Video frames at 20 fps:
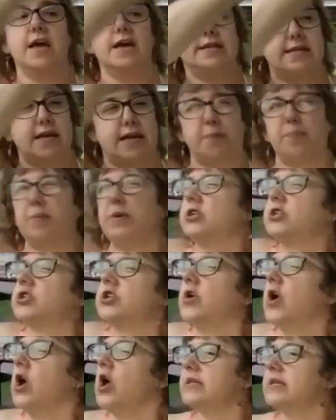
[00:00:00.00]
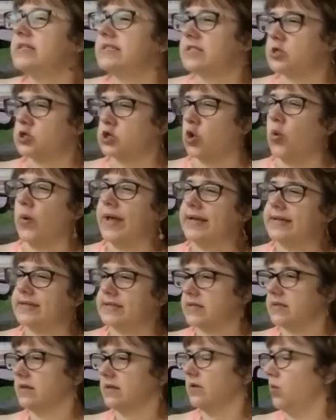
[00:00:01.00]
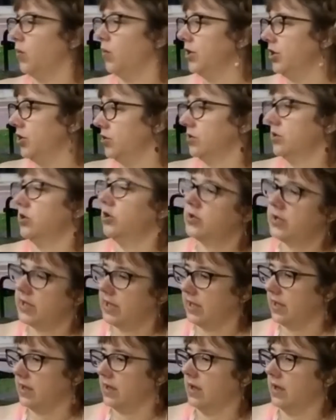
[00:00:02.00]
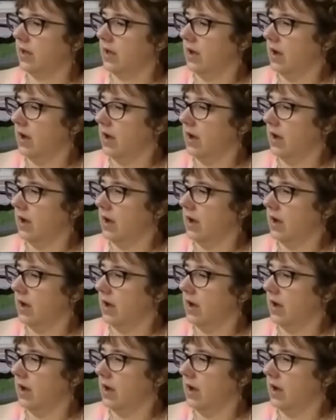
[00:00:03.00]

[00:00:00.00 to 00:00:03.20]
Take a picture, squint when you're looking